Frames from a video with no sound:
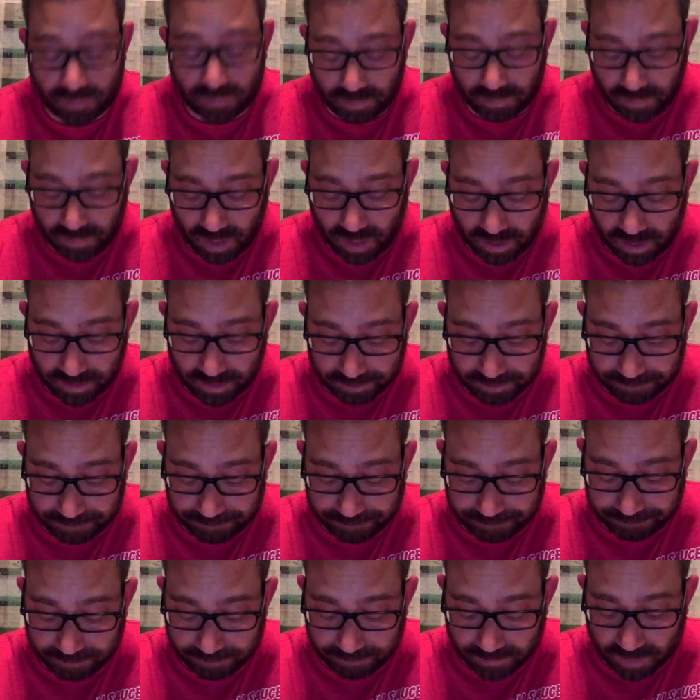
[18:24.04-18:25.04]

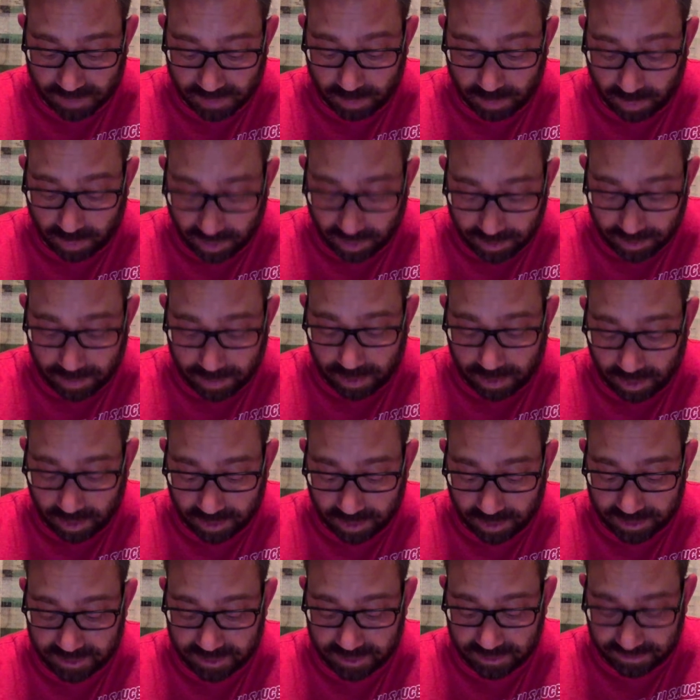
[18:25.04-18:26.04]
the Prima
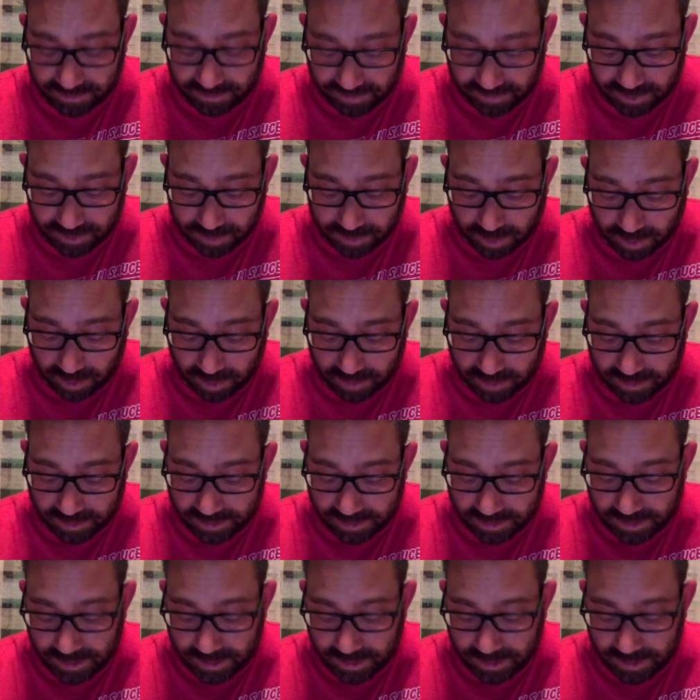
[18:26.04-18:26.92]
Pars, the first part,